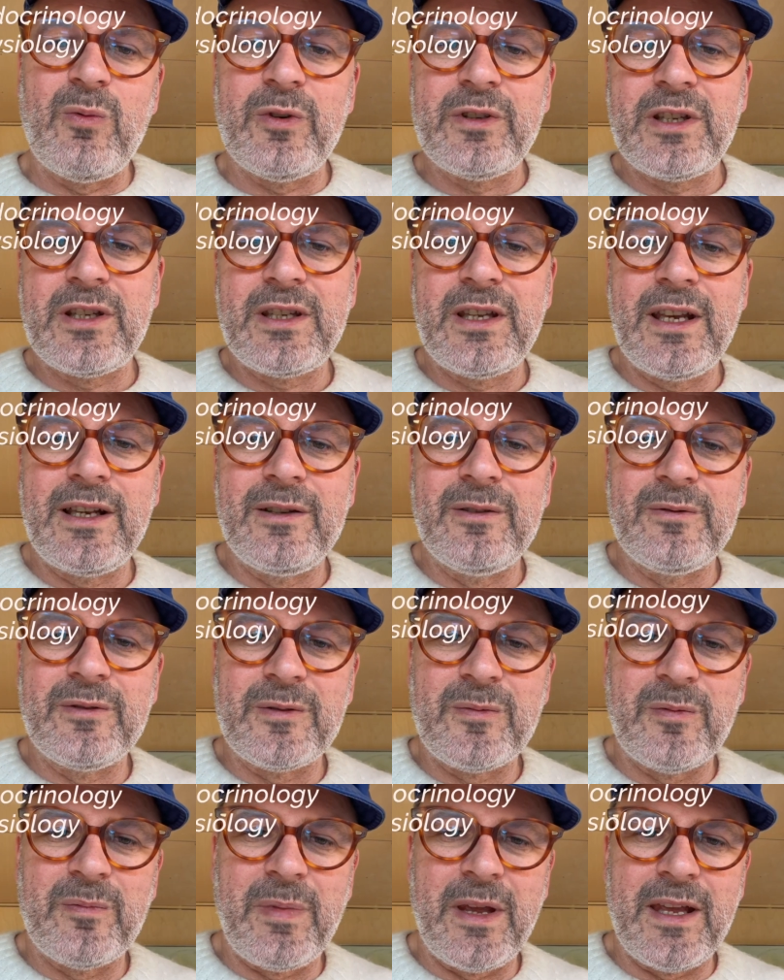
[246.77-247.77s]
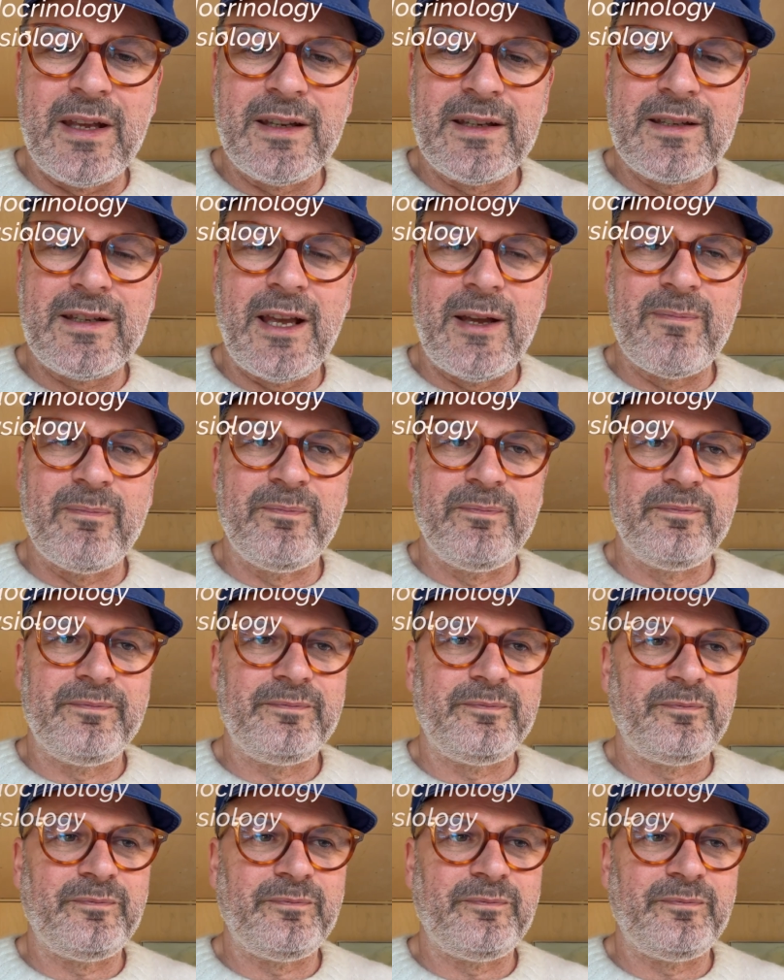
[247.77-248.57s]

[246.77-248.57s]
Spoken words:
What signals were being sent?